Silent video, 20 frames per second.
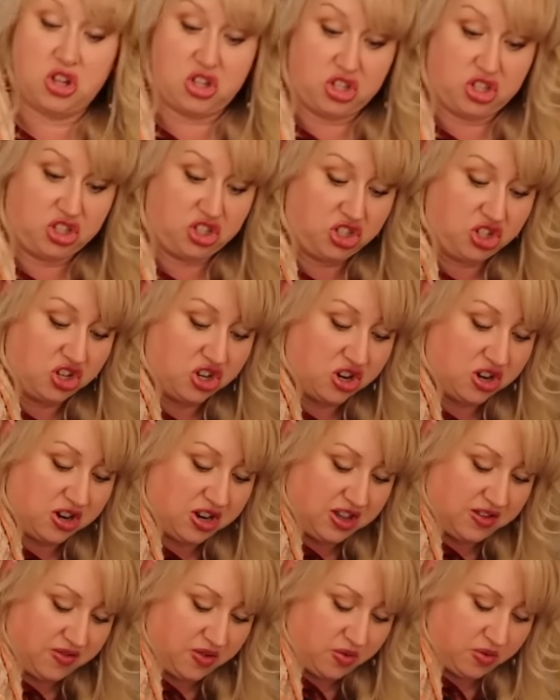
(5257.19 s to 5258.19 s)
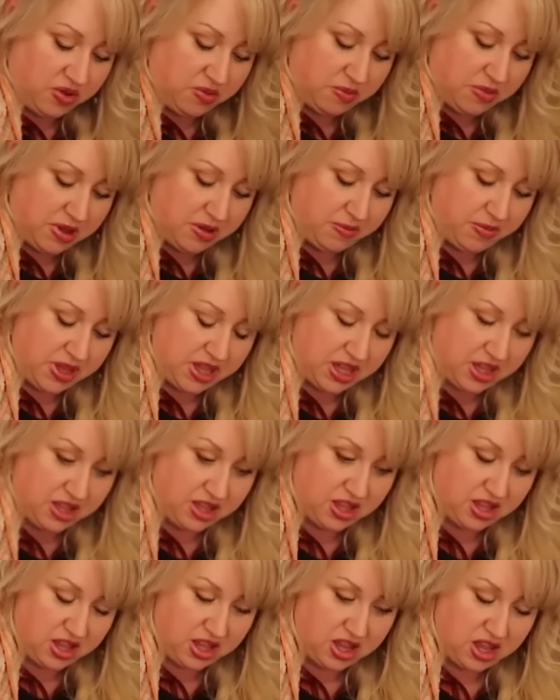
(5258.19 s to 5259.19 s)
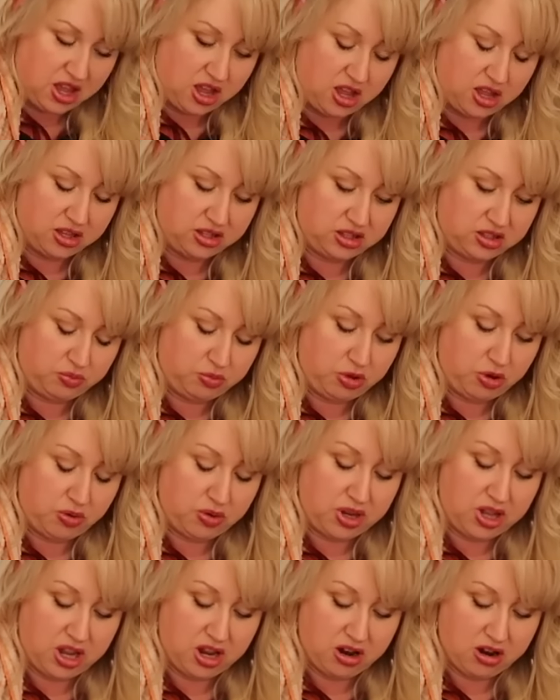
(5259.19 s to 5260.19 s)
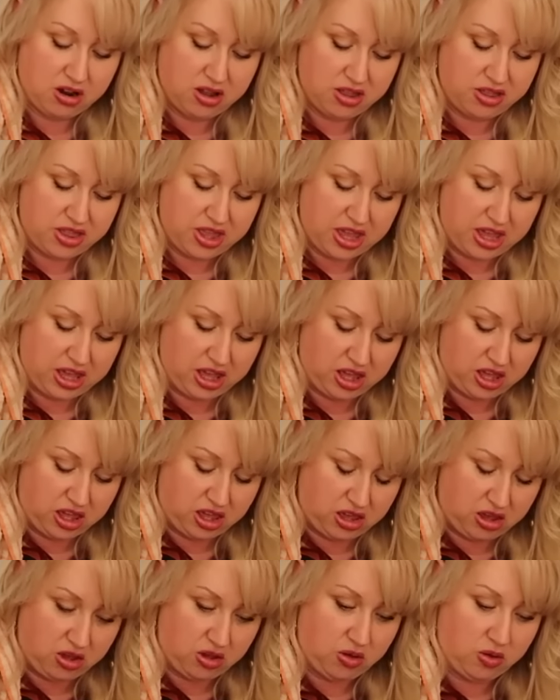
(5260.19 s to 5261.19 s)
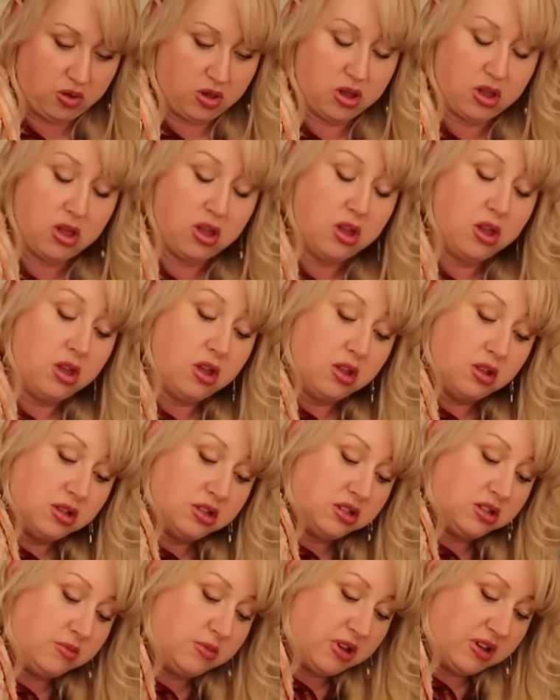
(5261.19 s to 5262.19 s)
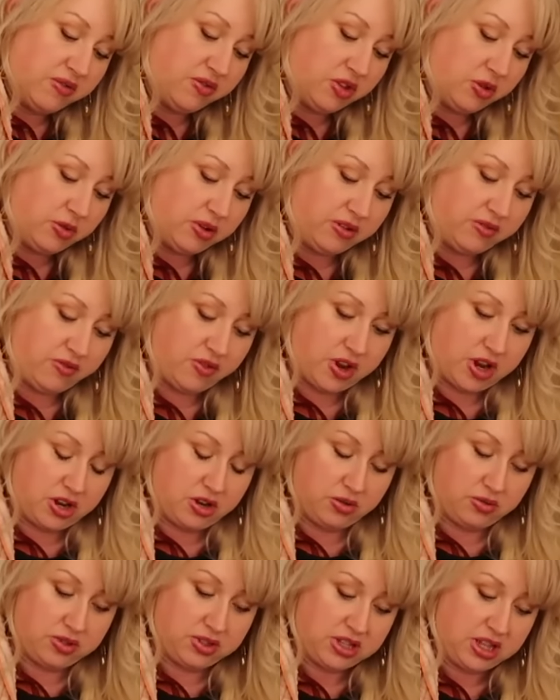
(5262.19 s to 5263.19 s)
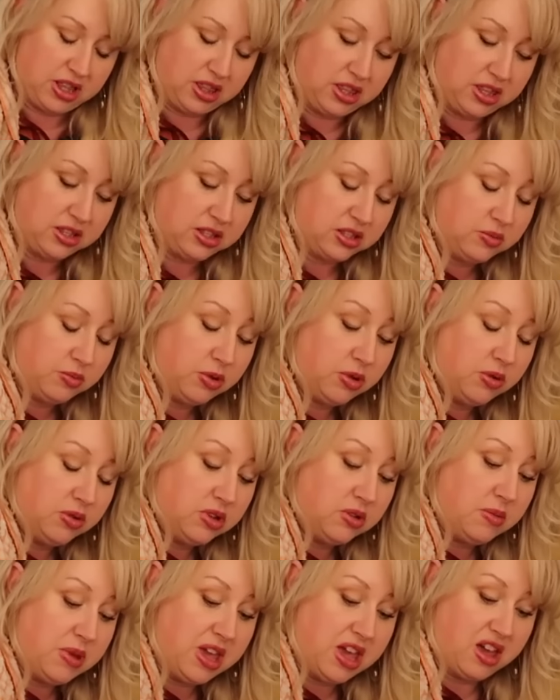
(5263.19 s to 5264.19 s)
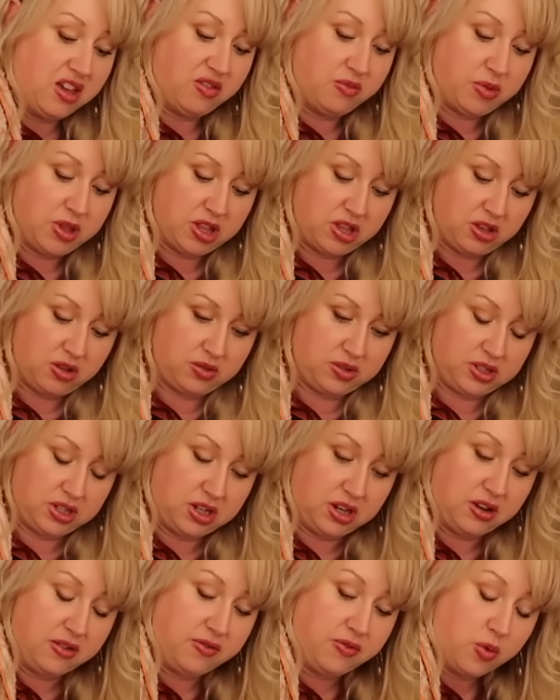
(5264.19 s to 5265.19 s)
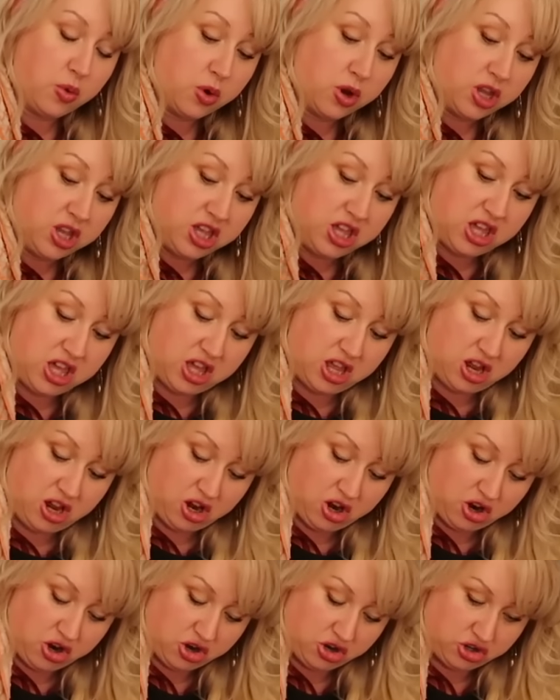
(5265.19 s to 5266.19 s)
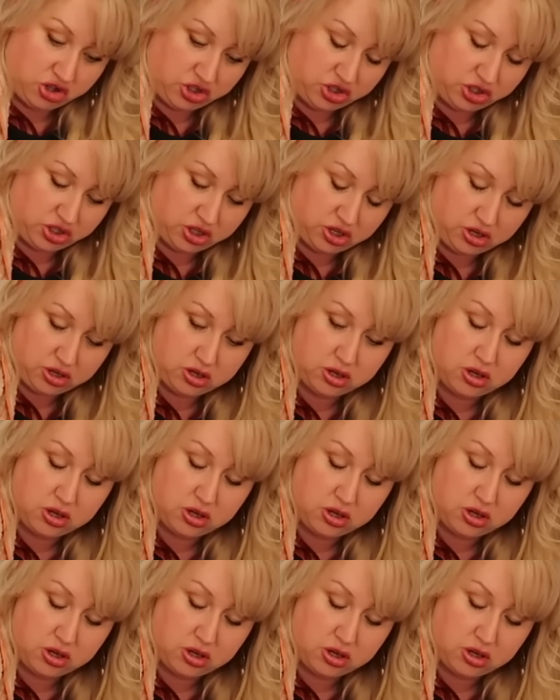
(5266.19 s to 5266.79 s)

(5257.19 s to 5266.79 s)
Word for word: to stir even with my big spoon here. Thank you to my viewing friend who sent this spoon to me. I've been using it for years,